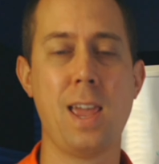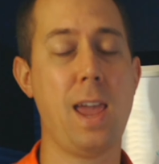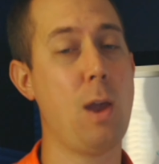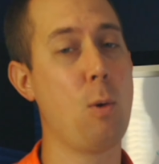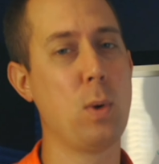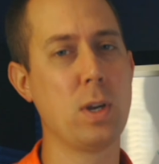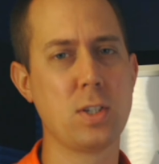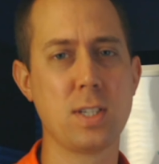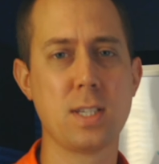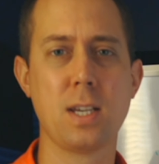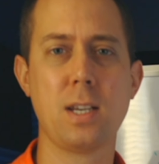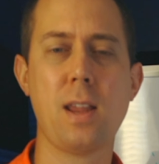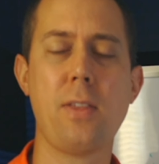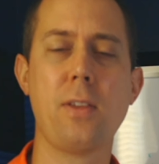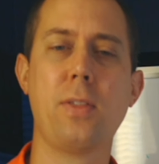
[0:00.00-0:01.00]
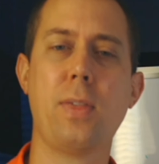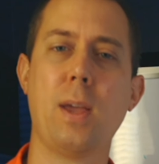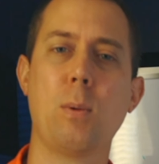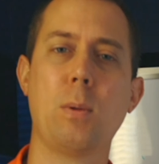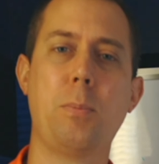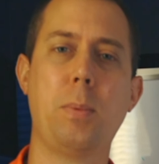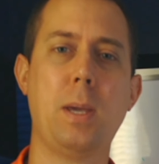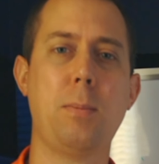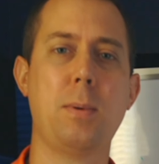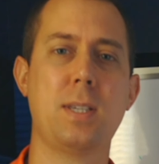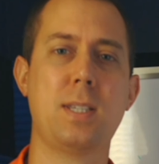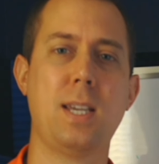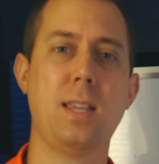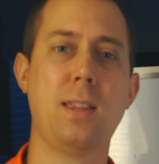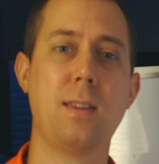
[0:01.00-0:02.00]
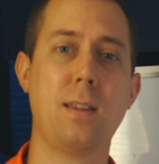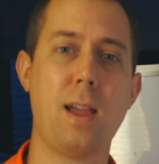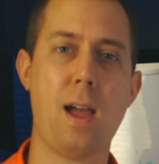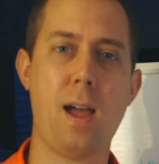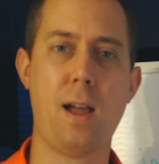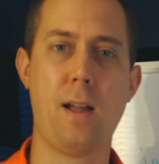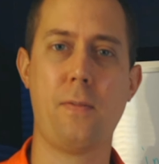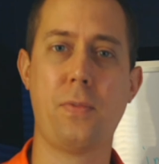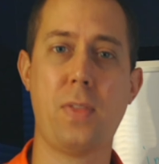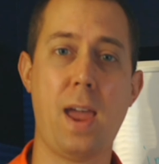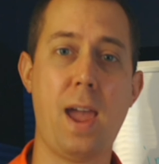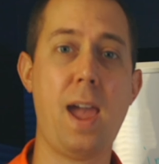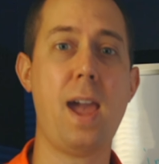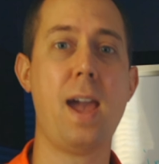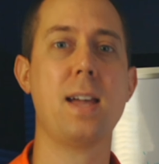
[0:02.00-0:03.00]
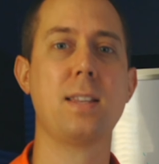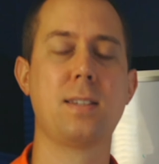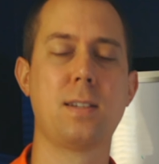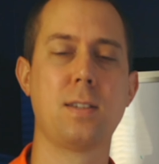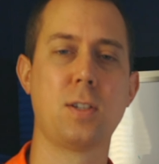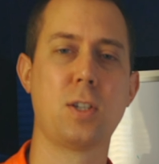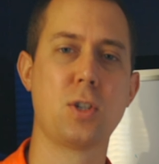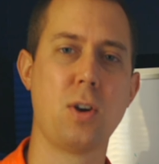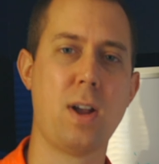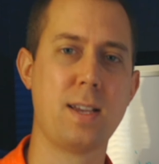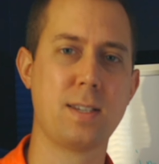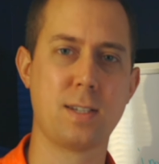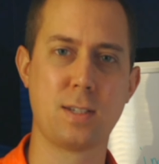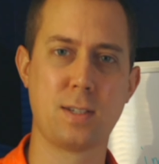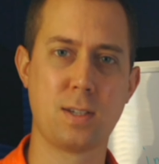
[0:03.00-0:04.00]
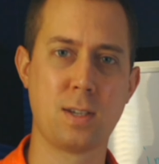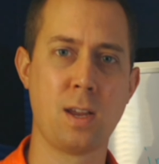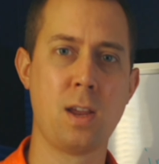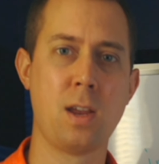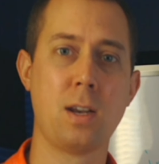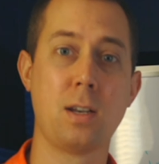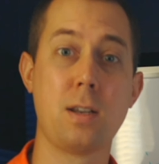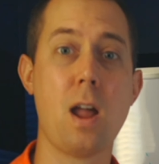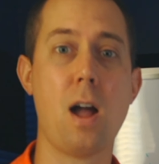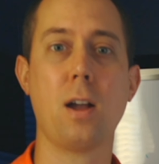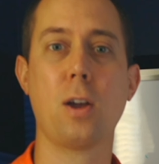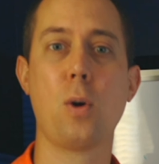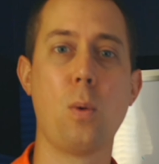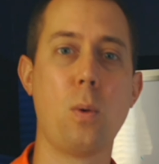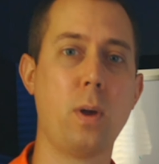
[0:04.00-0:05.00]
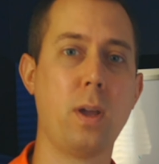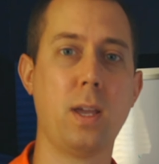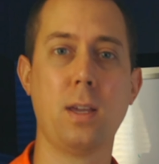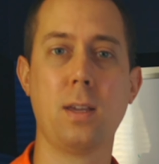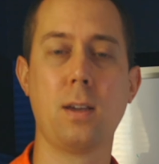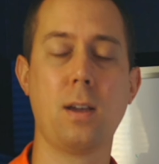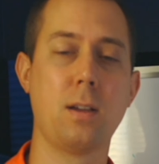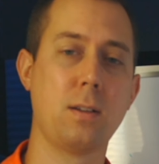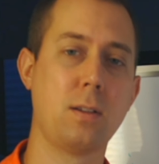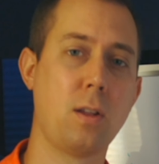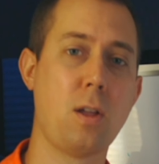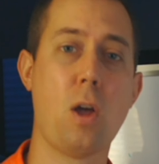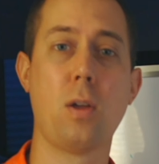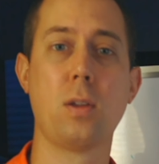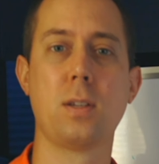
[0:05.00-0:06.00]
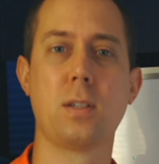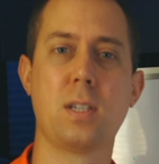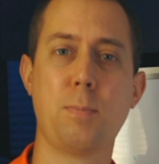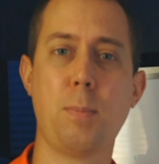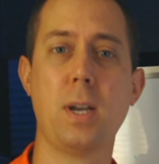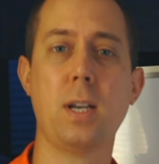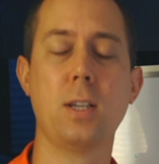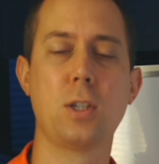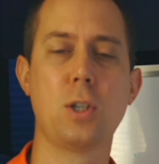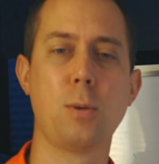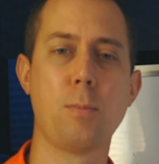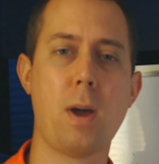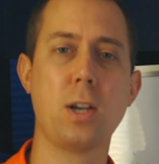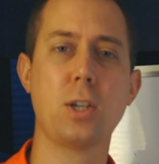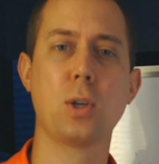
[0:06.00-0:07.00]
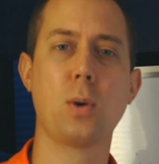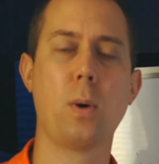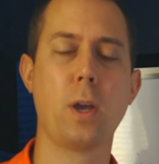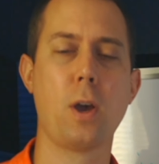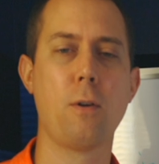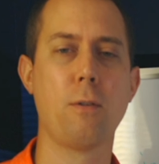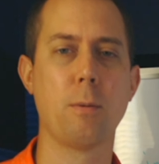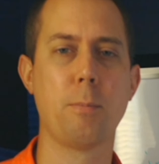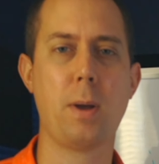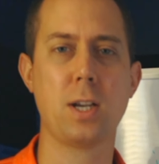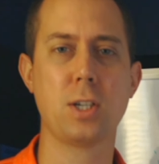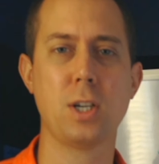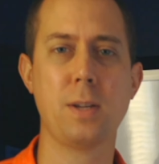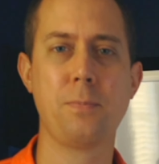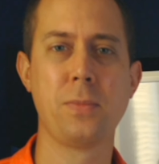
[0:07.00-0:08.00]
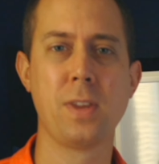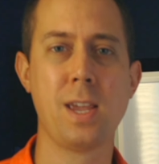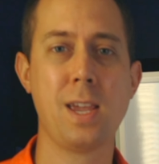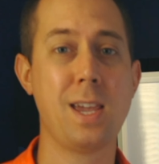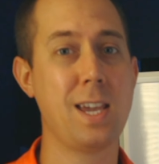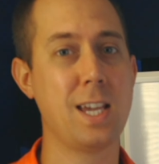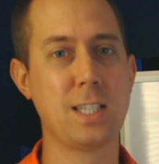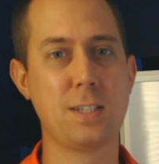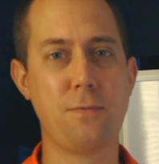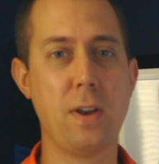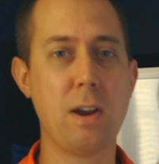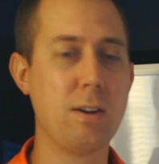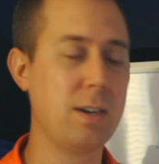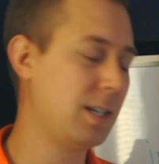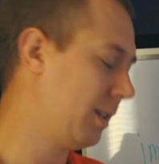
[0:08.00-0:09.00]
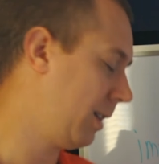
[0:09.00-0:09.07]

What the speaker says: which is another thing with PPC that adds to the stress, is not spending too much, going over budget. It's very